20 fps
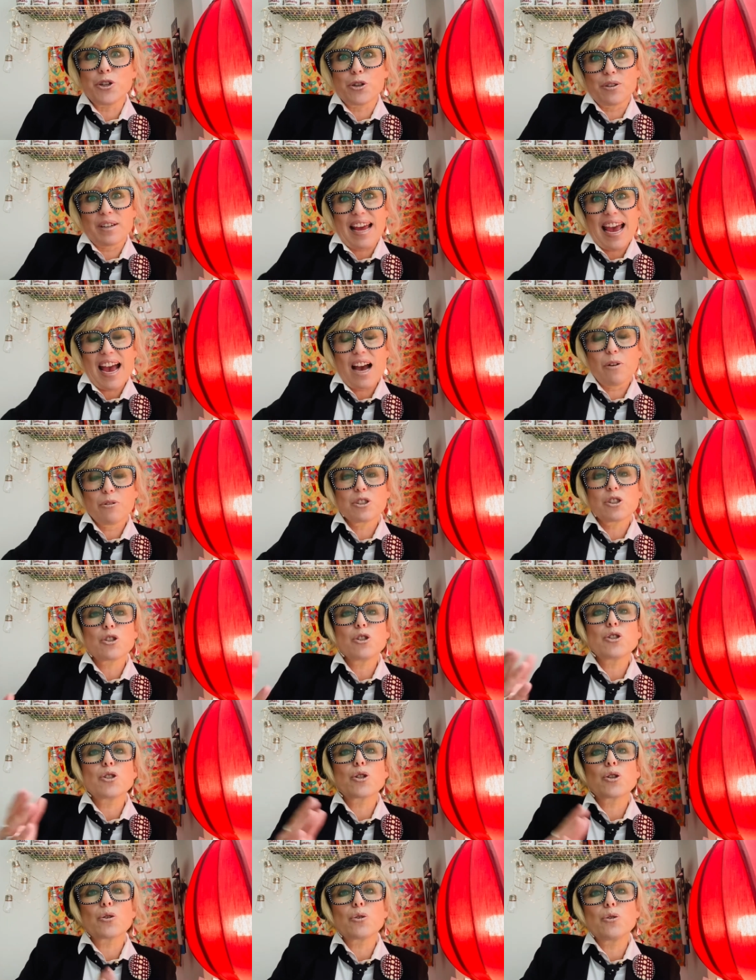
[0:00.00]
do now is to
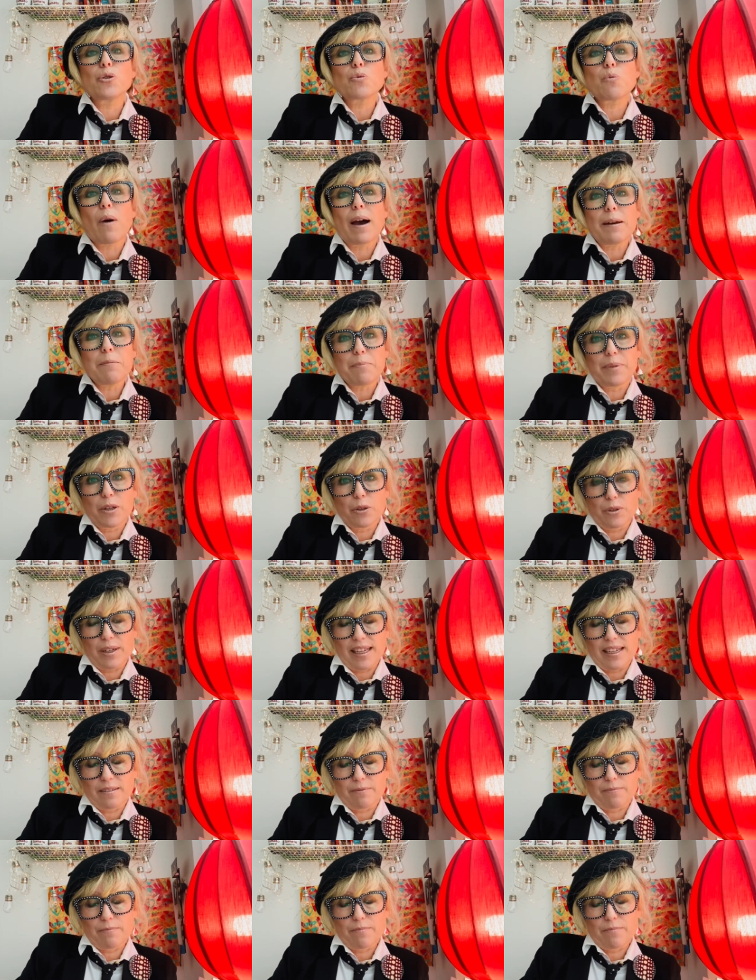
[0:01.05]
choose one building.